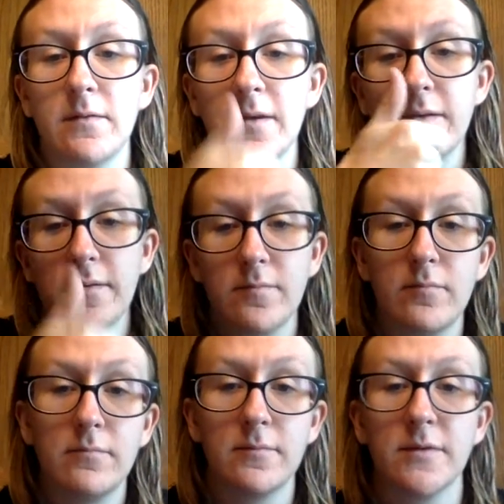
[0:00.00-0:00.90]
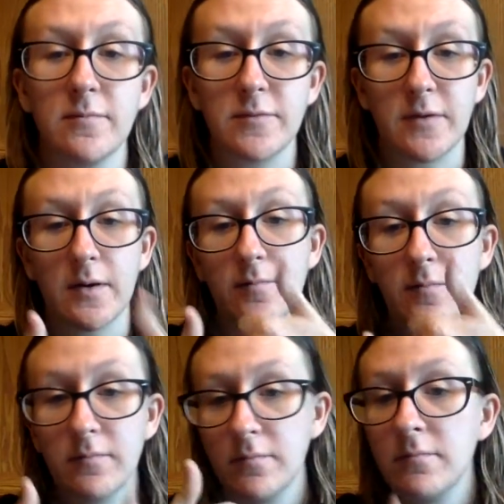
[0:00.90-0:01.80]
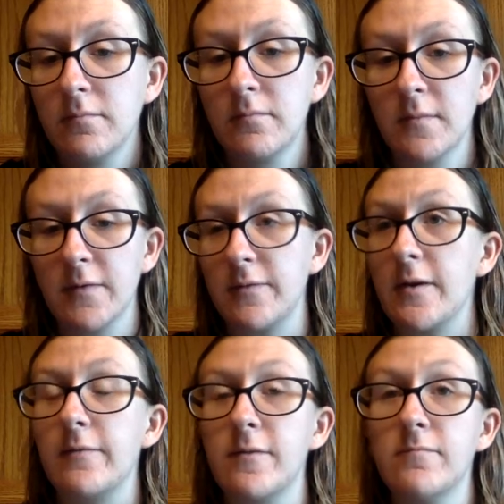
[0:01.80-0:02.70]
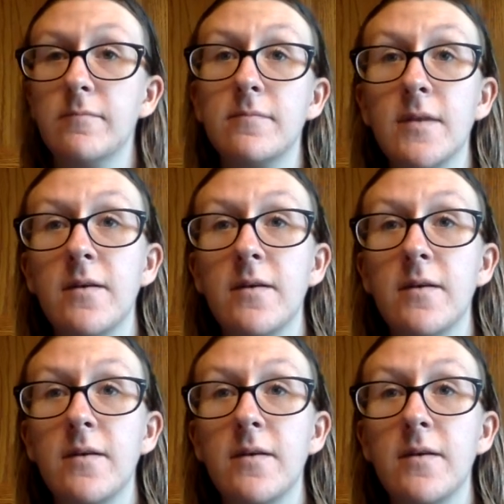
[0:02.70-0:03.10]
like, subscribe if you haven't.